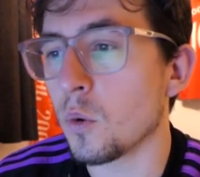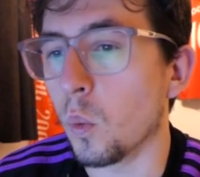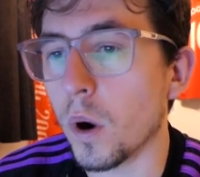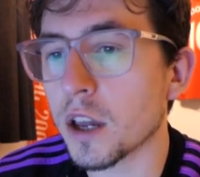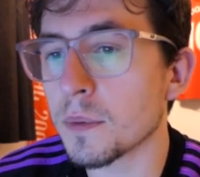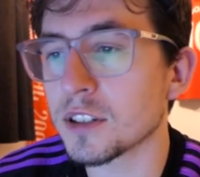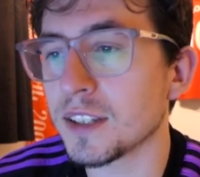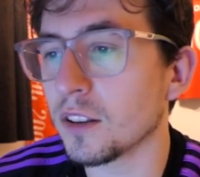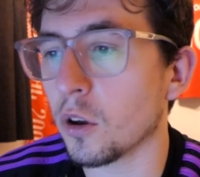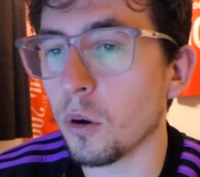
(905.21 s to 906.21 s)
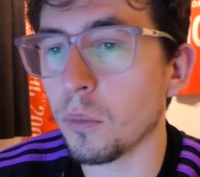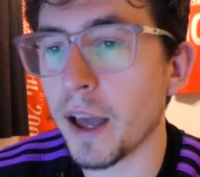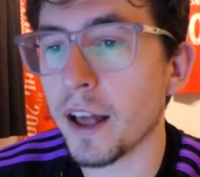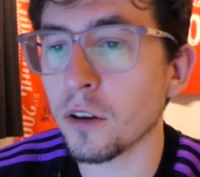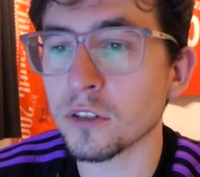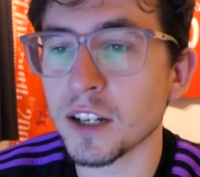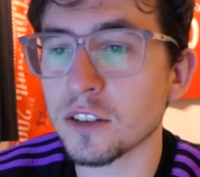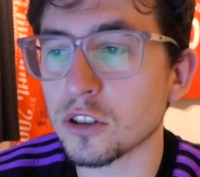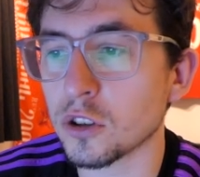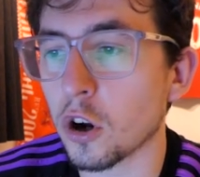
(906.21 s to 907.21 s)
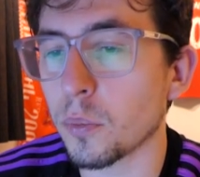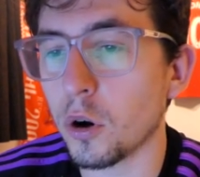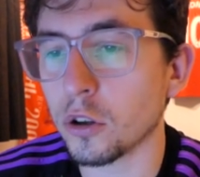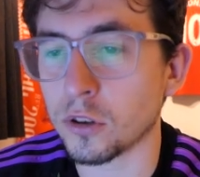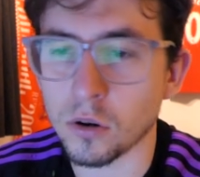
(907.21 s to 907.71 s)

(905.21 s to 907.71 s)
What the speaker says: Wycombe are still up there alongside Stockport.